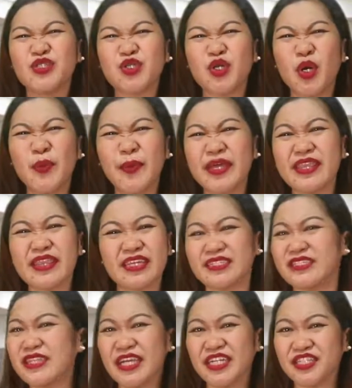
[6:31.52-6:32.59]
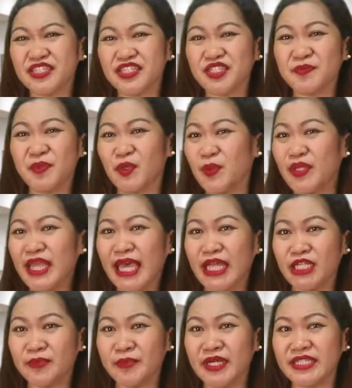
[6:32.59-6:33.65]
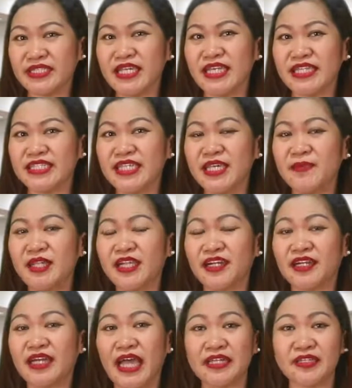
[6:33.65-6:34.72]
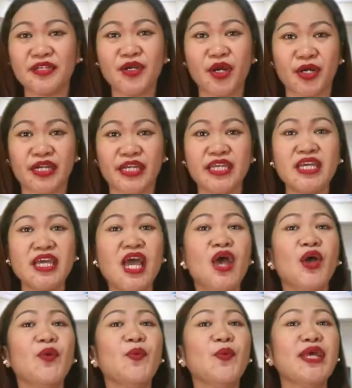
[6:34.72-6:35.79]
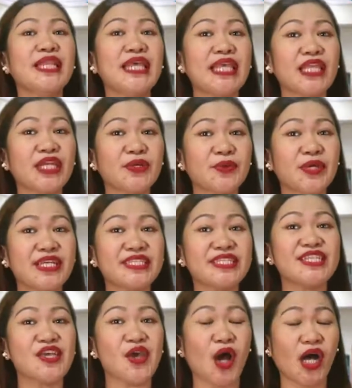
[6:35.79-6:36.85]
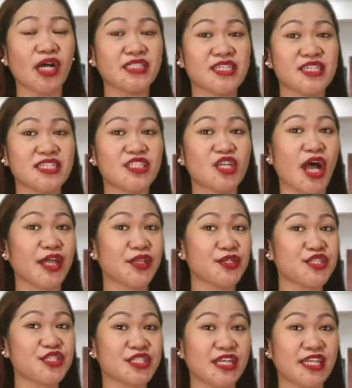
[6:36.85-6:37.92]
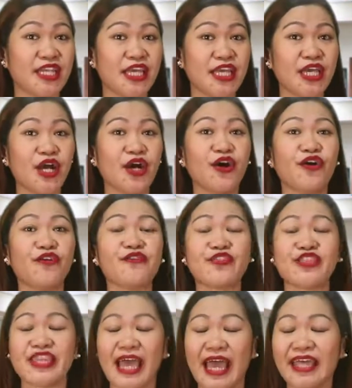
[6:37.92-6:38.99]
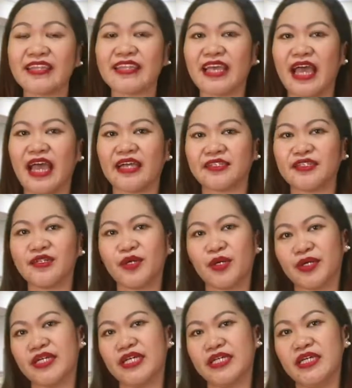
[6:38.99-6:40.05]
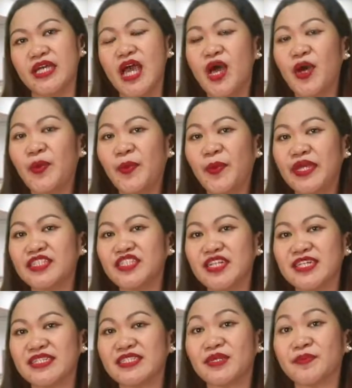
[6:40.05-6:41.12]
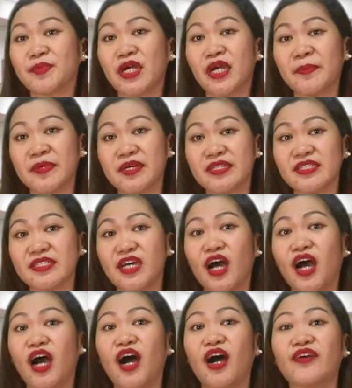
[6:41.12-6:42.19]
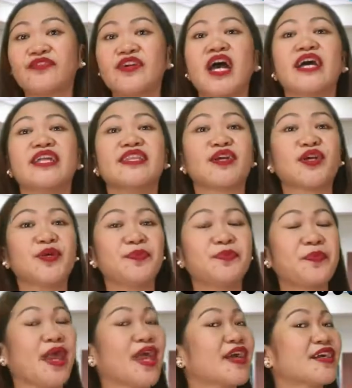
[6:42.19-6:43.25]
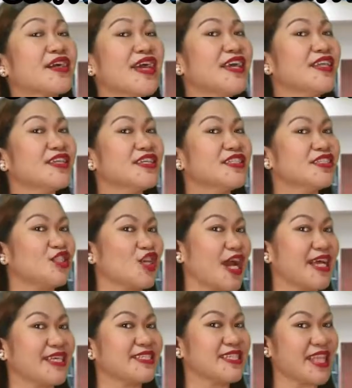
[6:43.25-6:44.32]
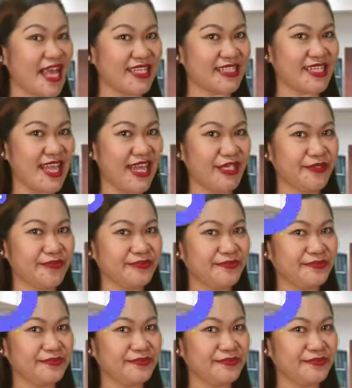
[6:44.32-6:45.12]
Drawing distinctions between elements in similar category will increase the audience's understanding of that category, which is the purpose of the compare and contrast essay.